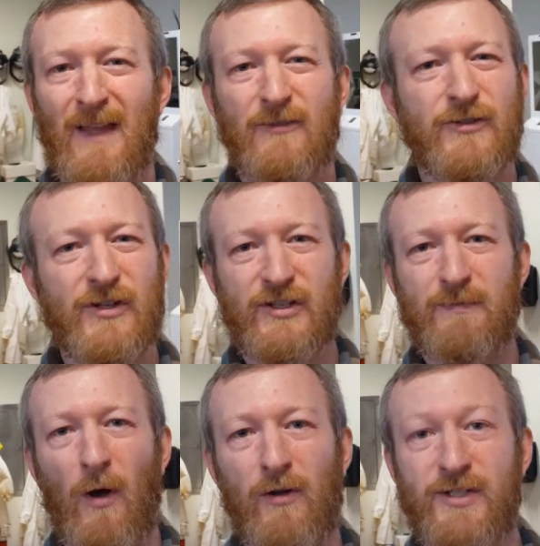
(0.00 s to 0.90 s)
This was a
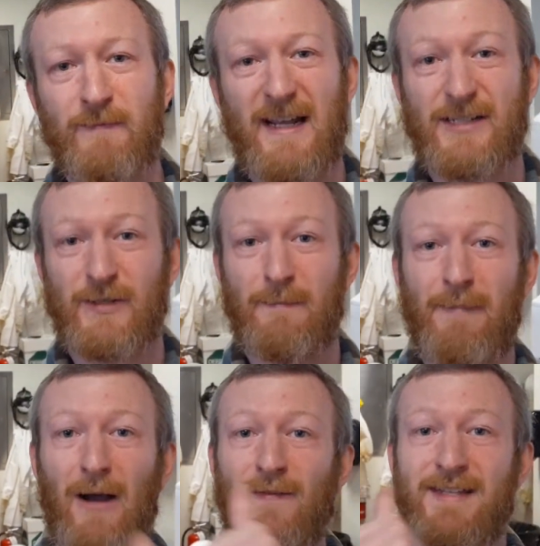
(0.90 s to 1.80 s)
small space. It was
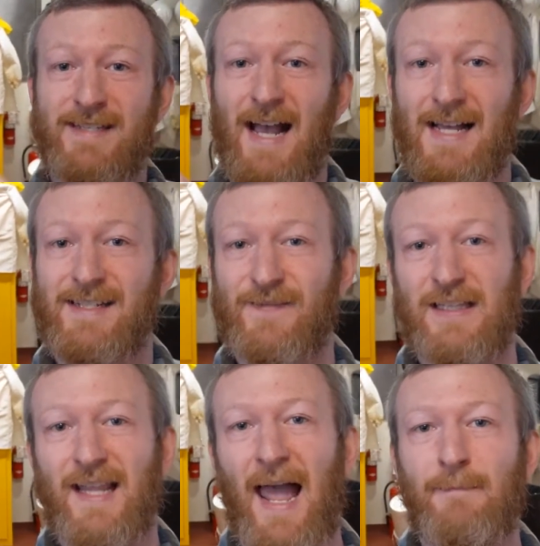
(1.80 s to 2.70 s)
about the size of the
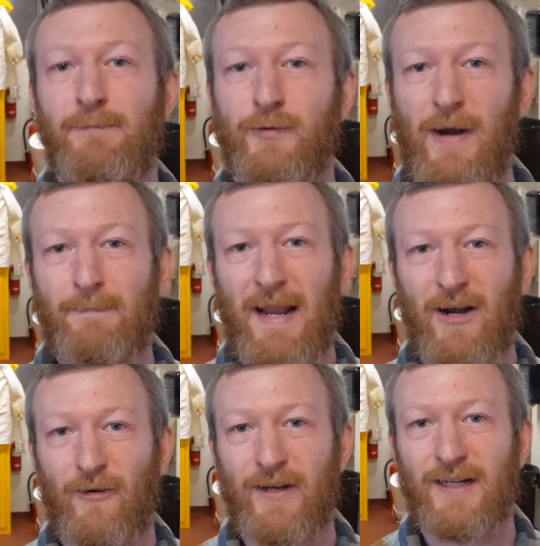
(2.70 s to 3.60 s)
lab prep
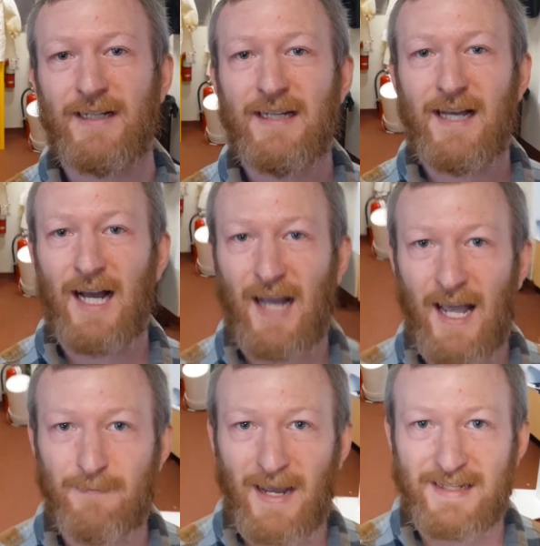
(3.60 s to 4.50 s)
area
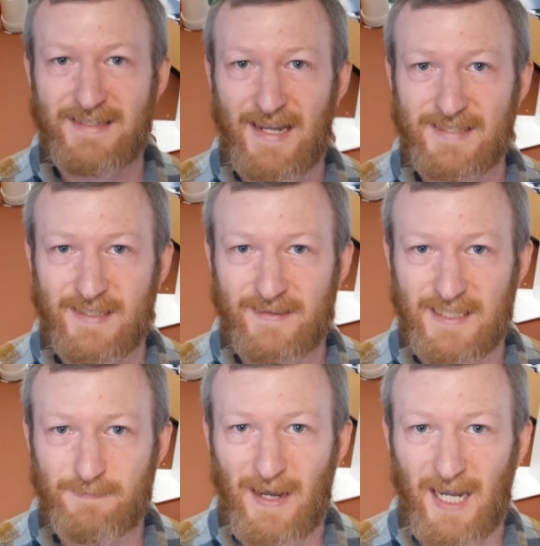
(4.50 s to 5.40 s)
and my desk
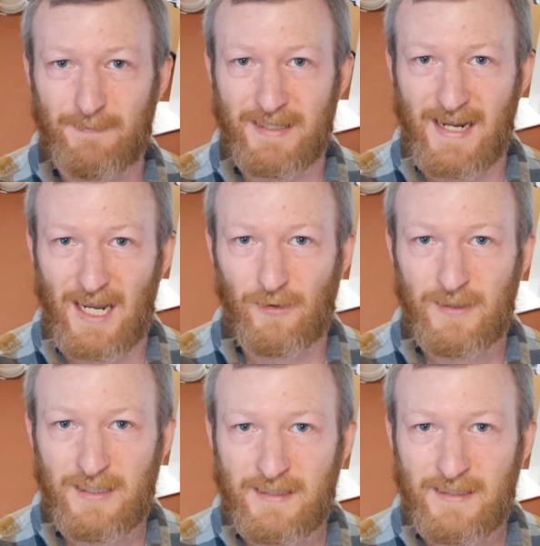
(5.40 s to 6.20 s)
that's behind me now.